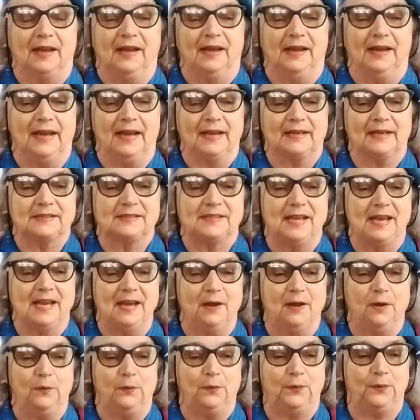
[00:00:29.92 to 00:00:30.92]
and
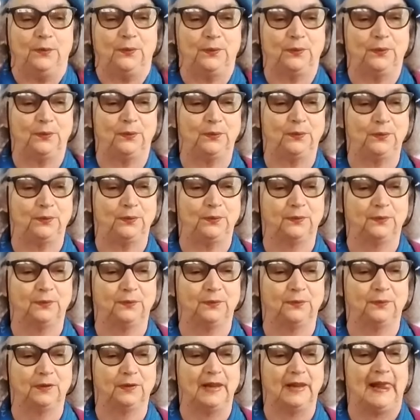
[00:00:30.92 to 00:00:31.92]
exhale.
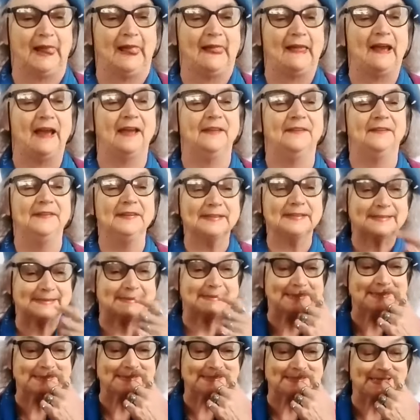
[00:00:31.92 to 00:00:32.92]
And this
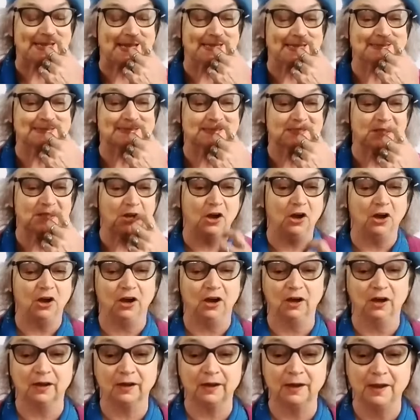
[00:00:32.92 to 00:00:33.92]
is a
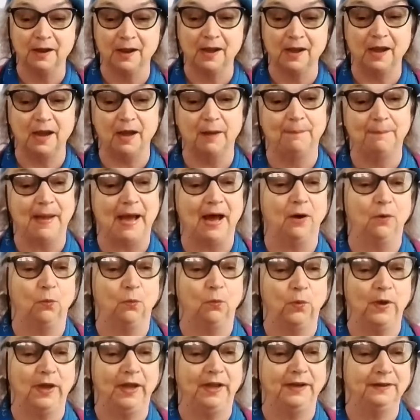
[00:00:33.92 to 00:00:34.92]
song about
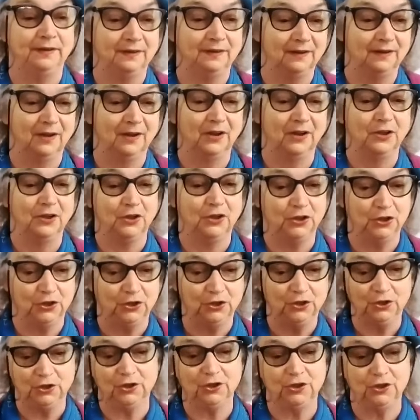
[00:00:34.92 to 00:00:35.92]
when,
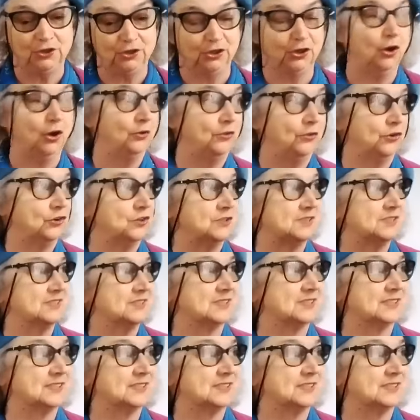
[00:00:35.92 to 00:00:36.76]
you know, there isn't